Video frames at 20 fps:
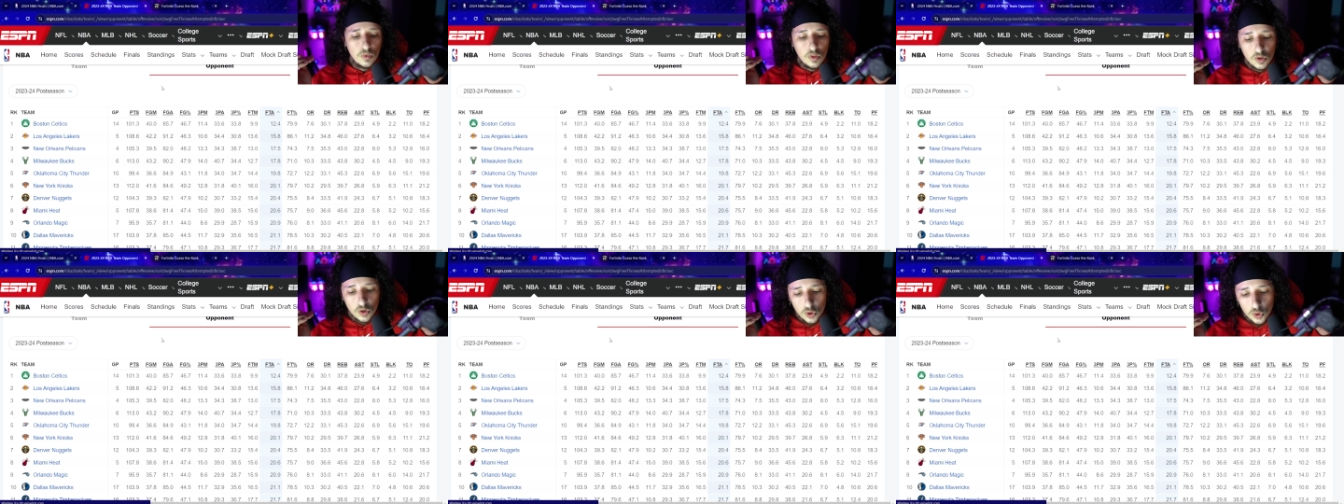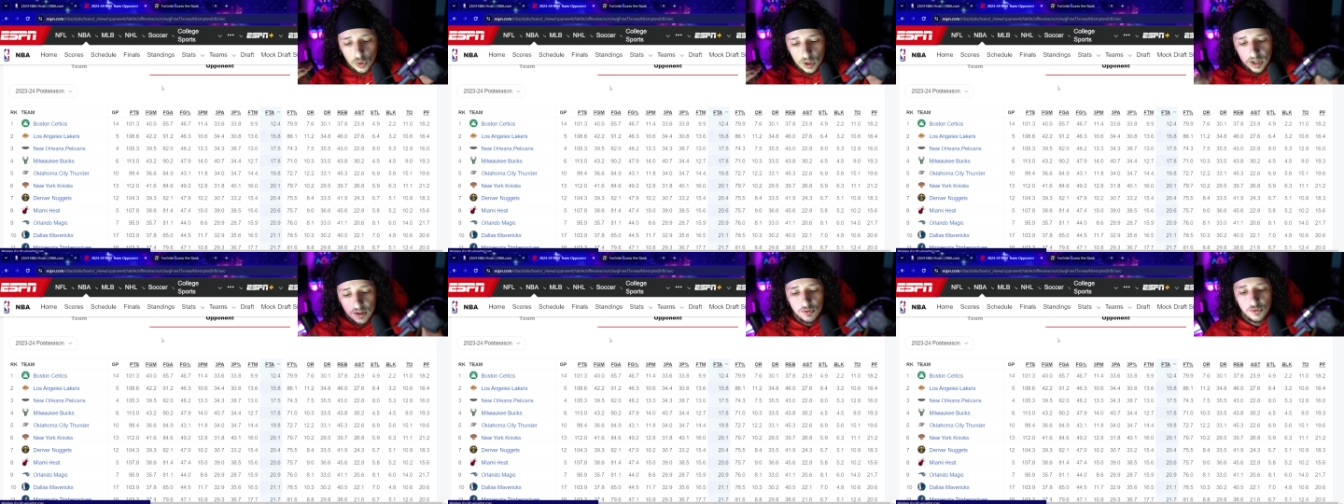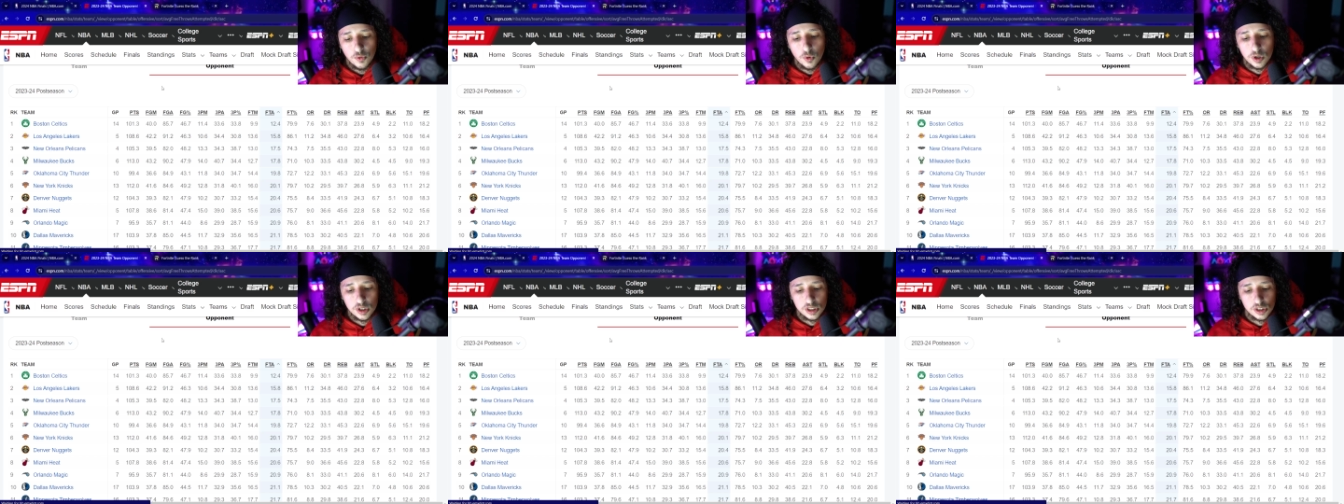you can
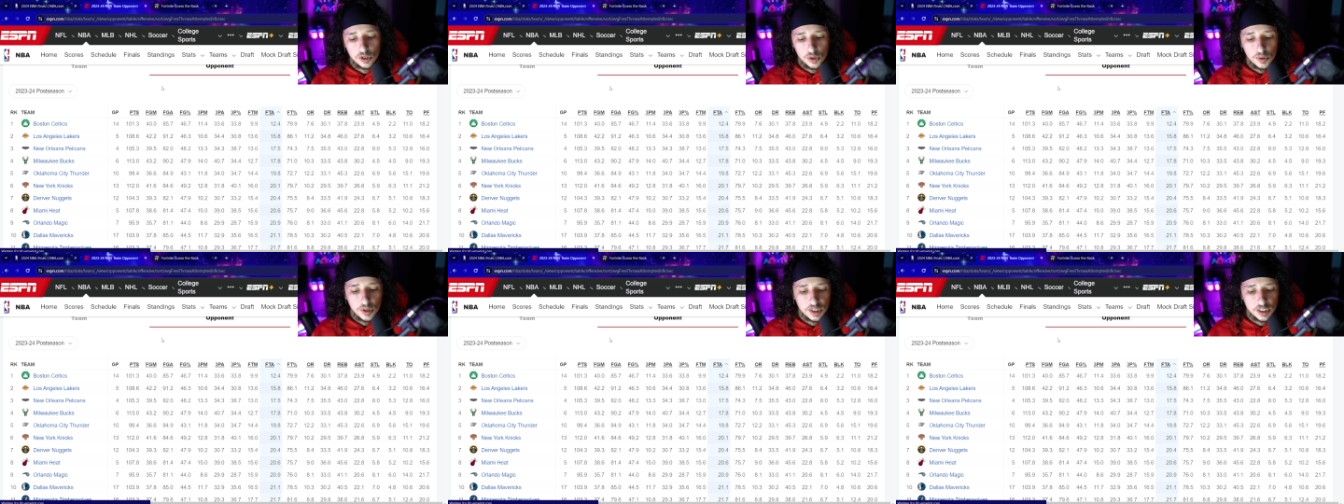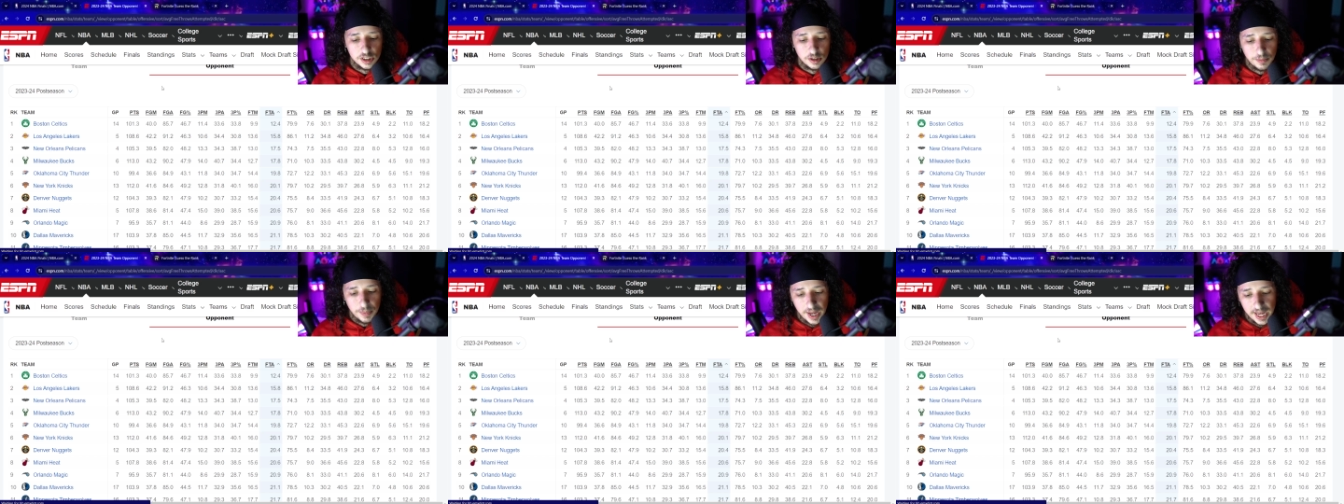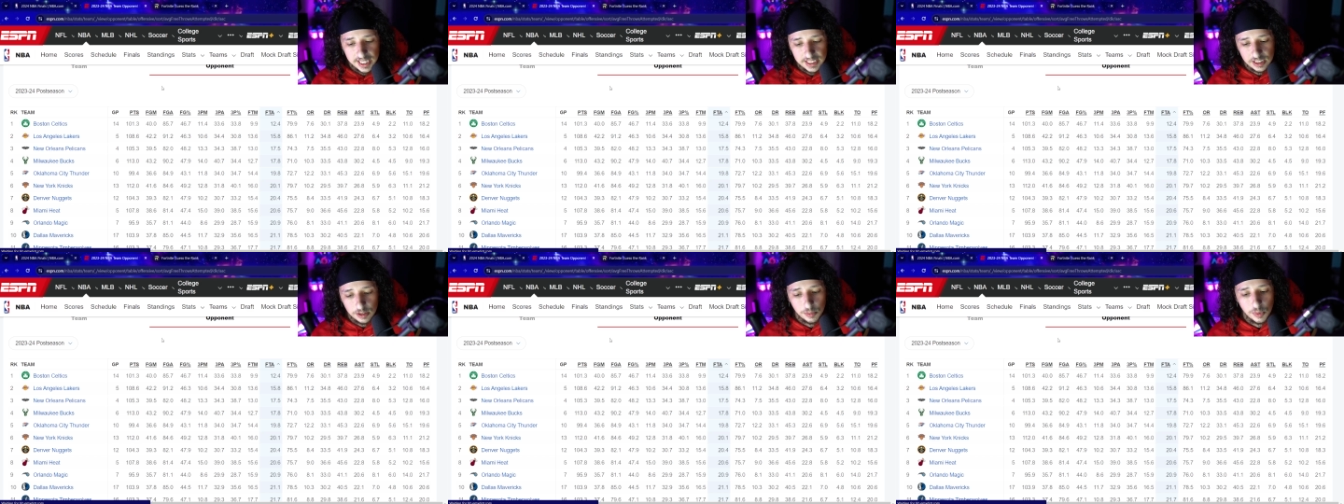force Luka to
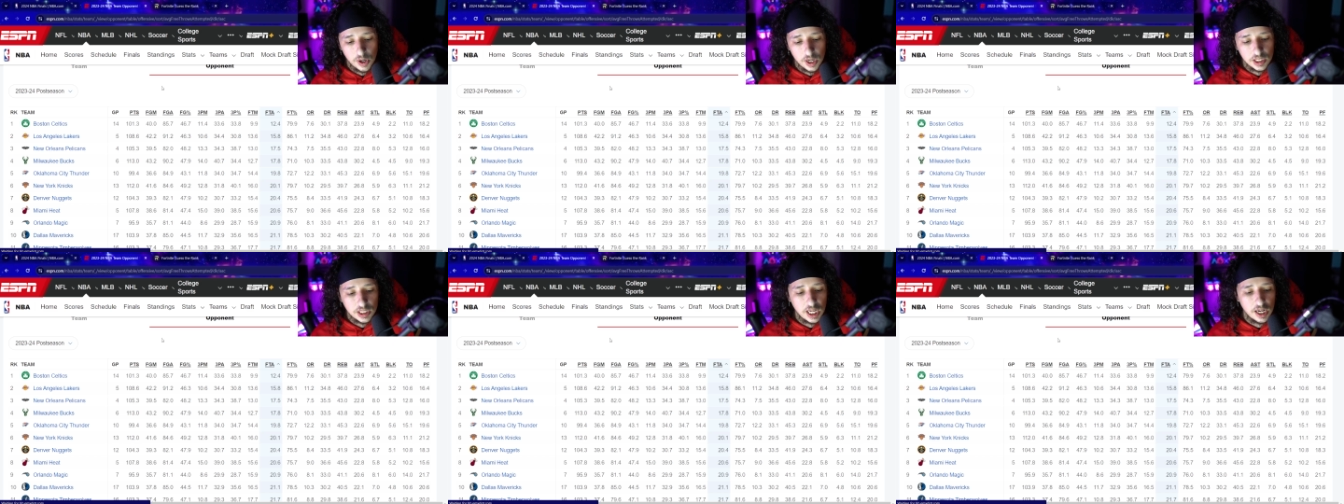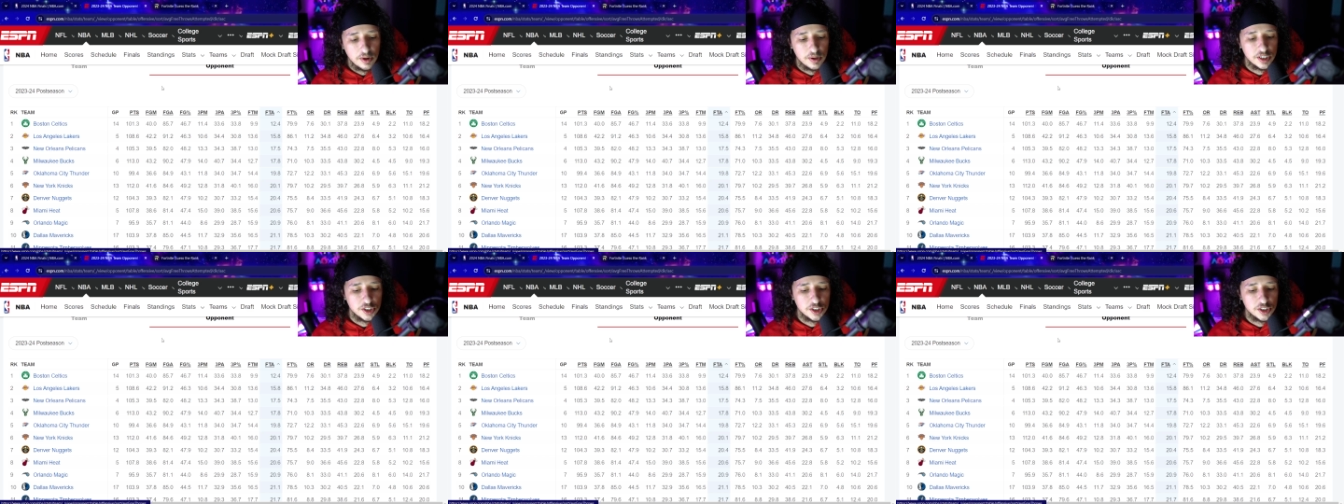pass the ball out